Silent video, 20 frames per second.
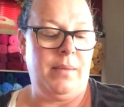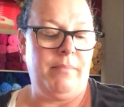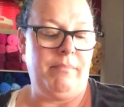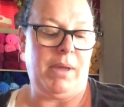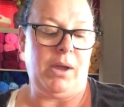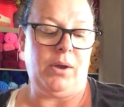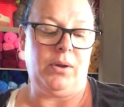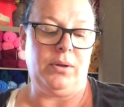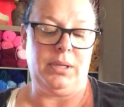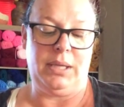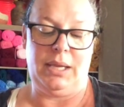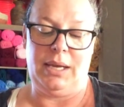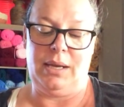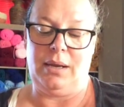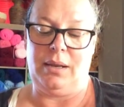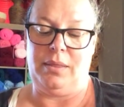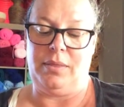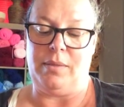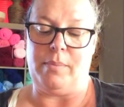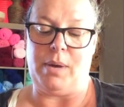
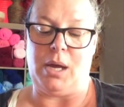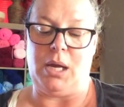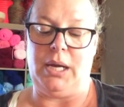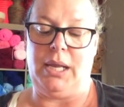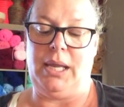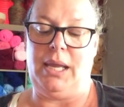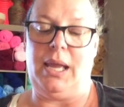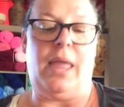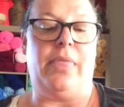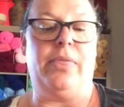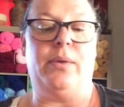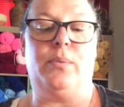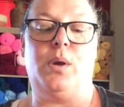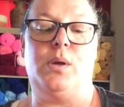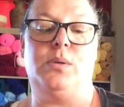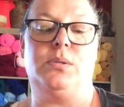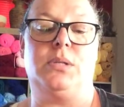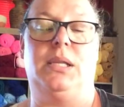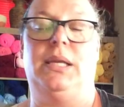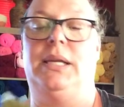Marilyn, the Bonnie, and the
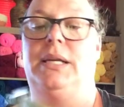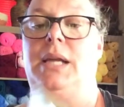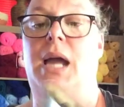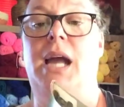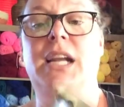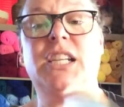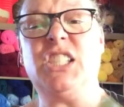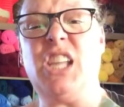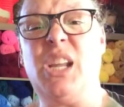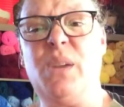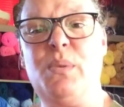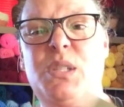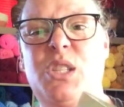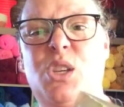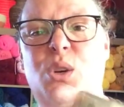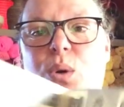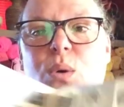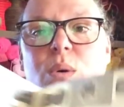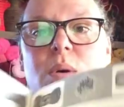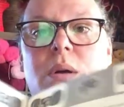Rosalind. I just thought it was
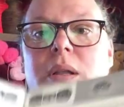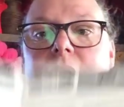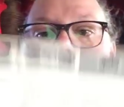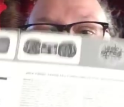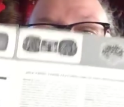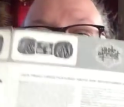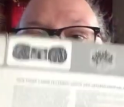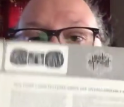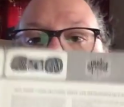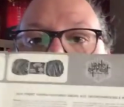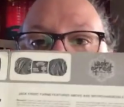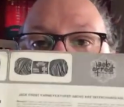cool. And then